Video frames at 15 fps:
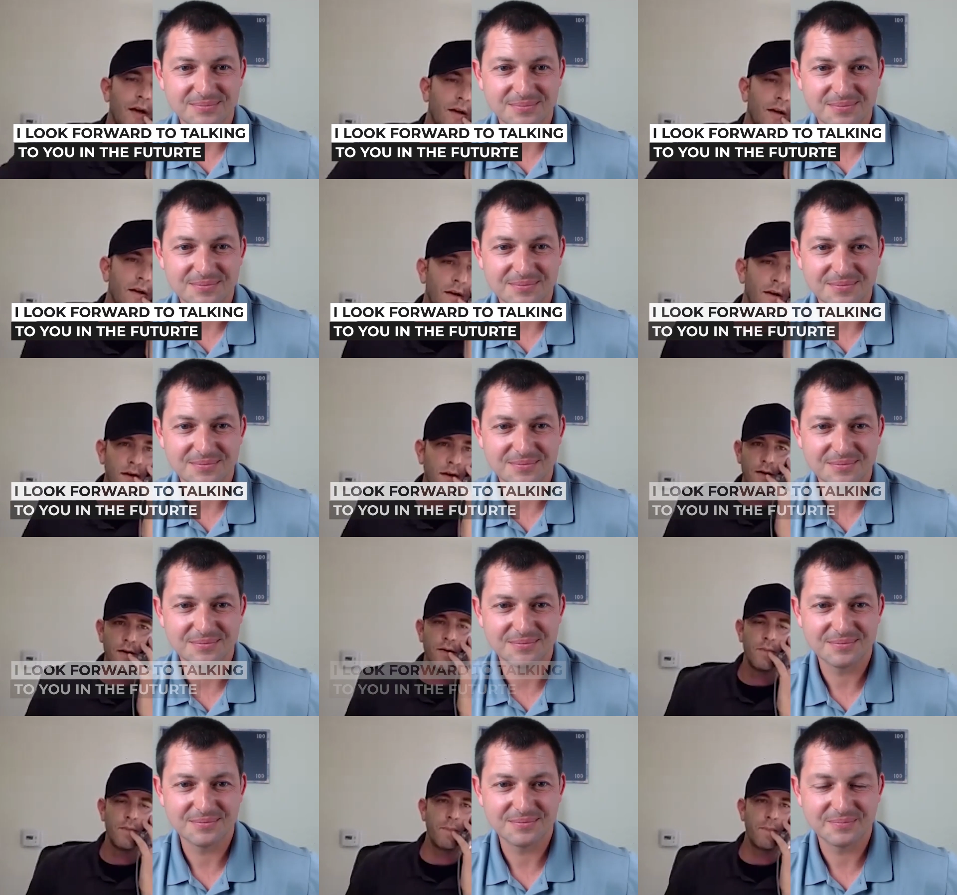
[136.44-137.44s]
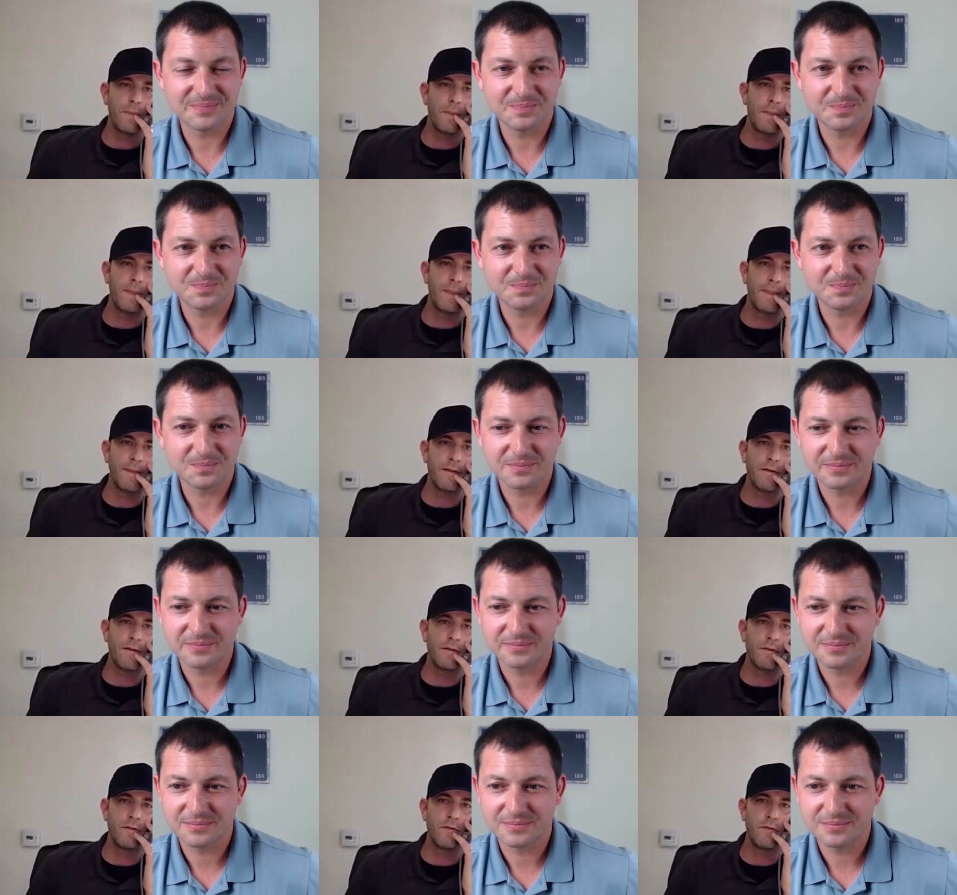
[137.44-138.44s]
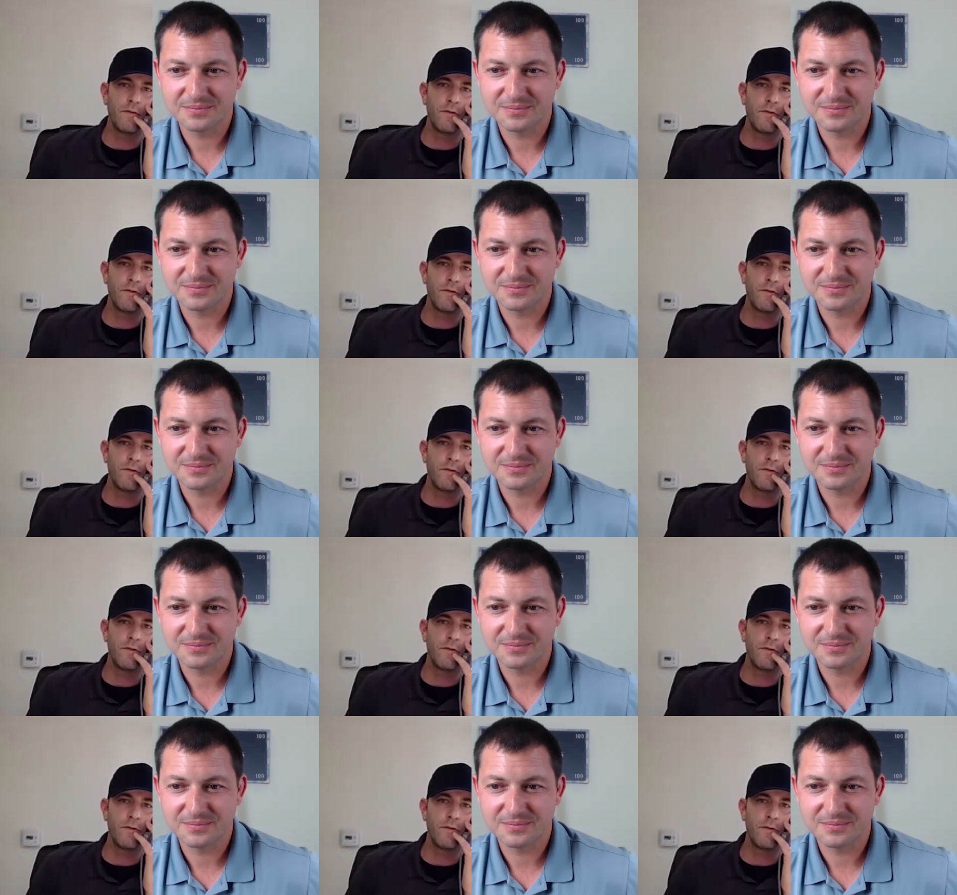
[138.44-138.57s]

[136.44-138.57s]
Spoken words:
[no speech]